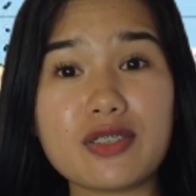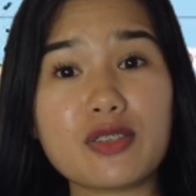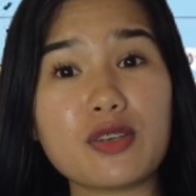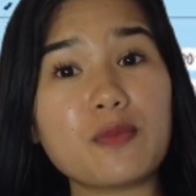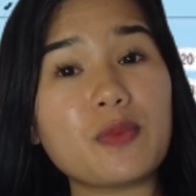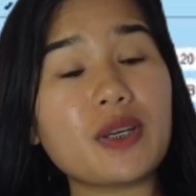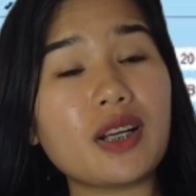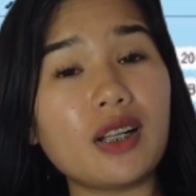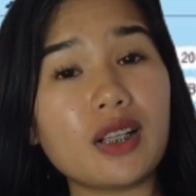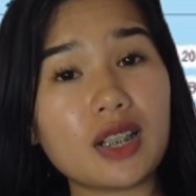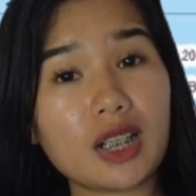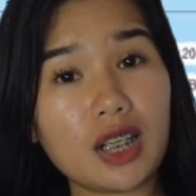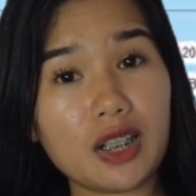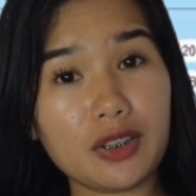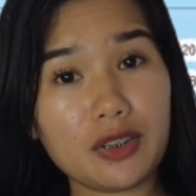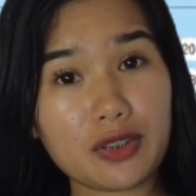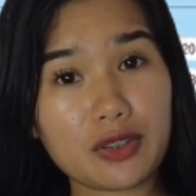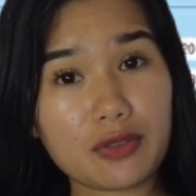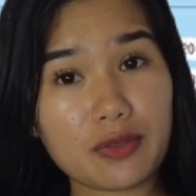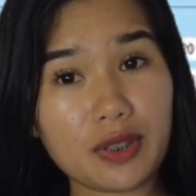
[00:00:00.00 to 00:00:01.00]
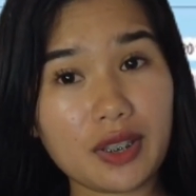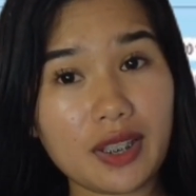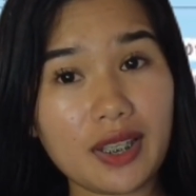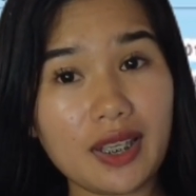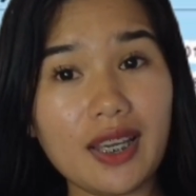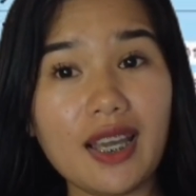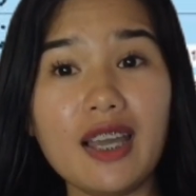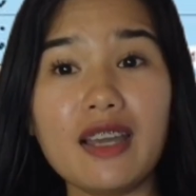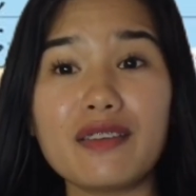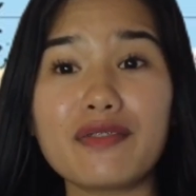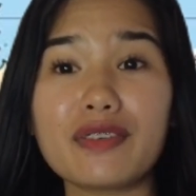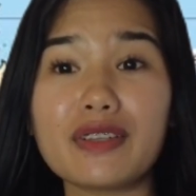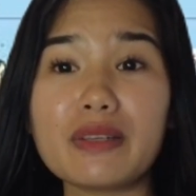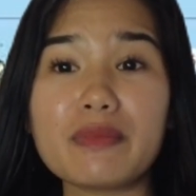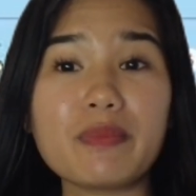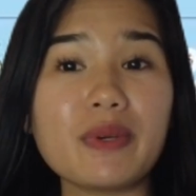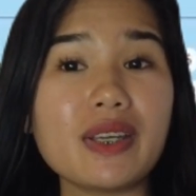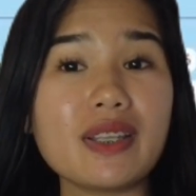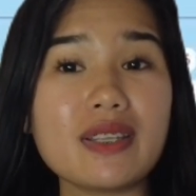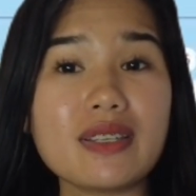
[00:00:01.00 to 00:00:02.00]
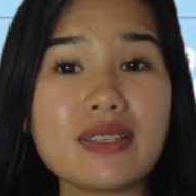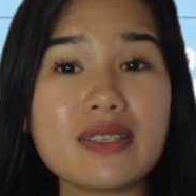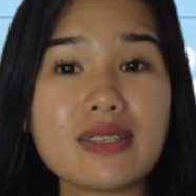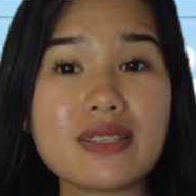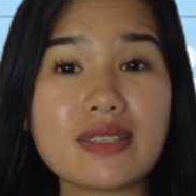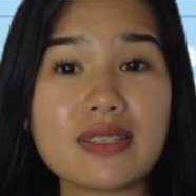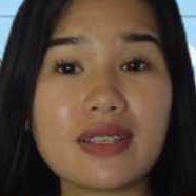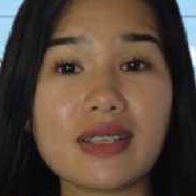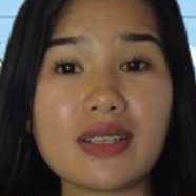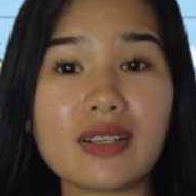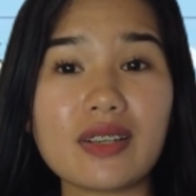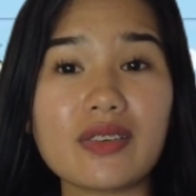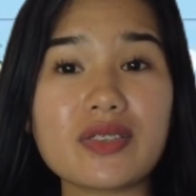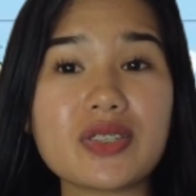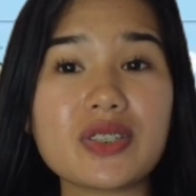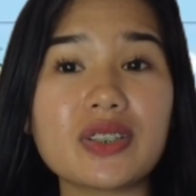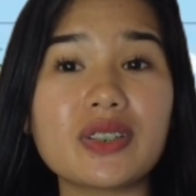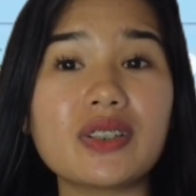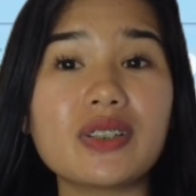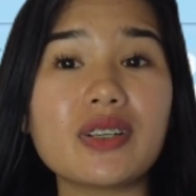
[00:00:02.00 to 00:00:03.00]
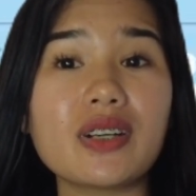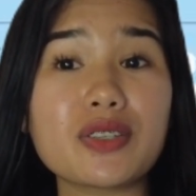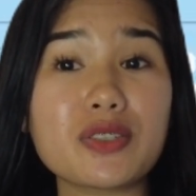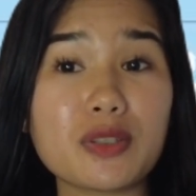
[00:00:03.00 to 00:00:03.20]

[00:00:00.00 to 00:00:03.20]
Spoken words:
tropical country? Philippines considered a